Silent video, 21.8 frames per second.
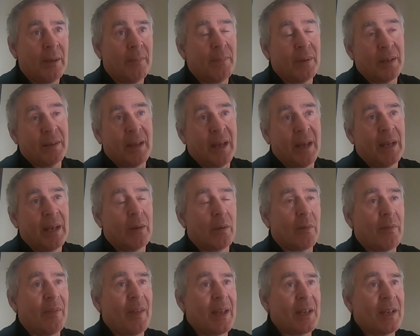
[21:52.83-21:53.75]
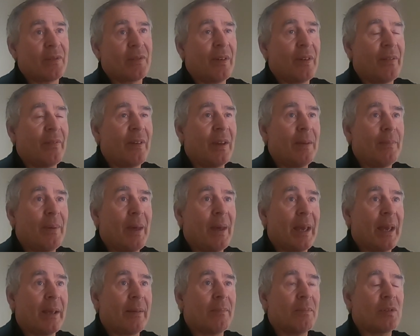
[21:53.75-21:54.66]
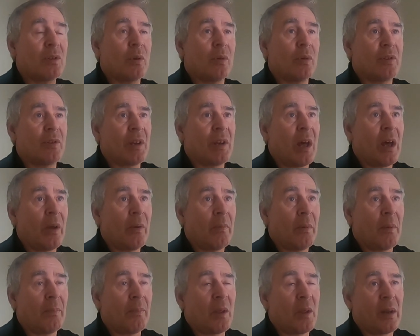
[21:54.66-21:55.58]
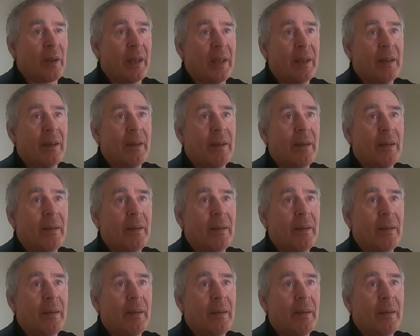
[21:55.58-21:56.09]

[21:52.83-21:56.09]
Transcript: But hey, look, thanks for your feedback. It's good to know. I'm not a